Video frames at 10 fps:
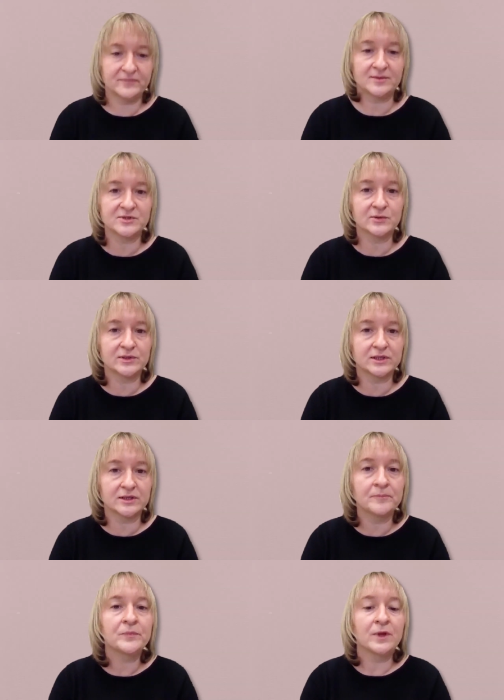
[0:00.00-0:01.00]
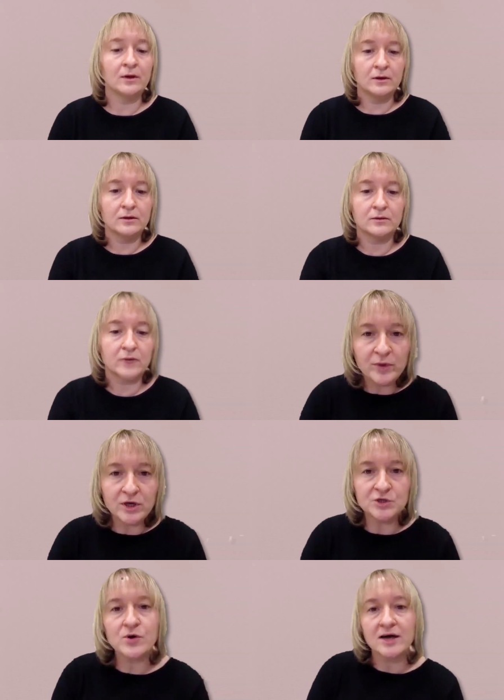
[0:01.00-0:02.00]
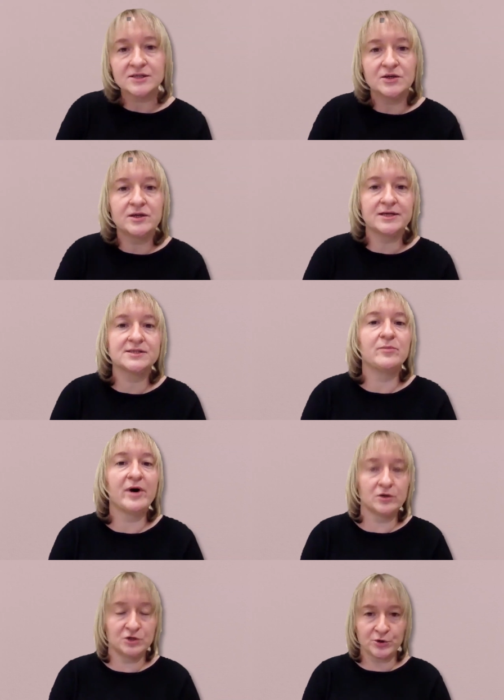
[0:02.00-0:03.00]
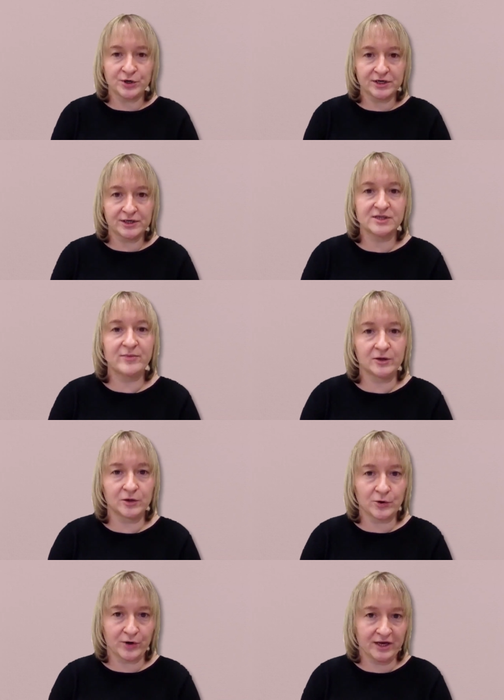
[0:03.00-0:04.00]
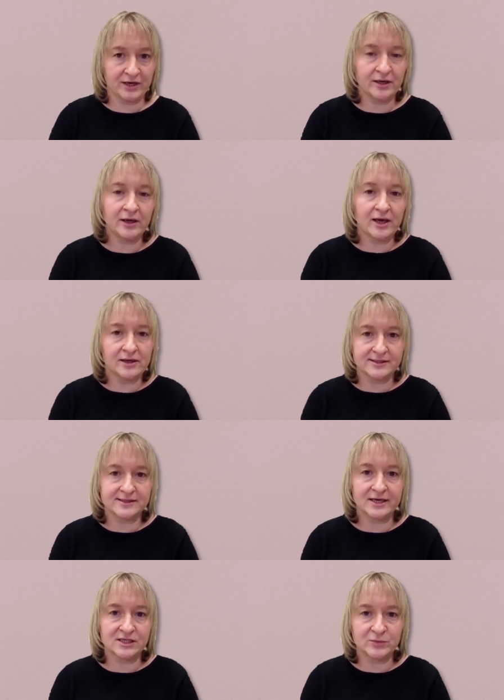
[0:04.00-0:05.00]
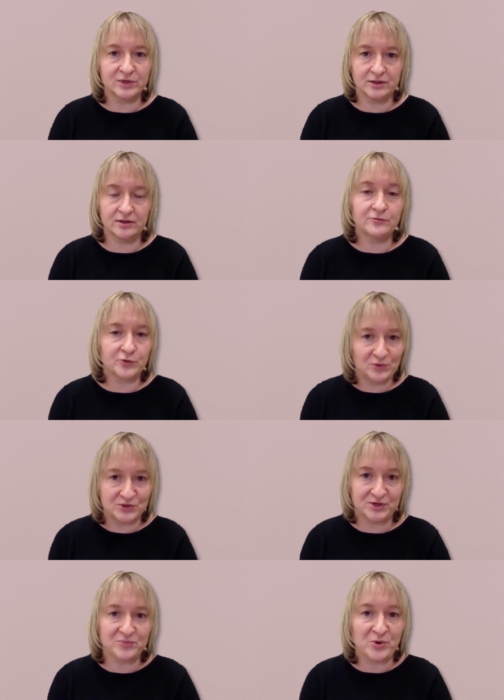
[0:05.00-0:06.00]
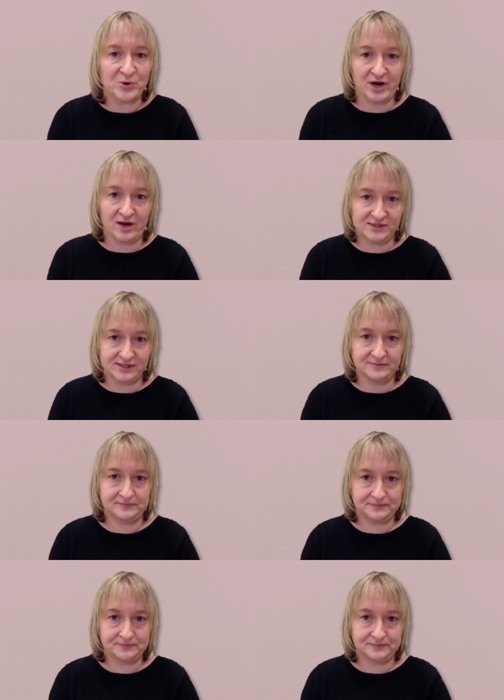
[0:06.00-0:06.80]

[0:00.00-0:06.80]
Absolutely. I was hoping to ask you next about your ideas about grading and assessment for music programs.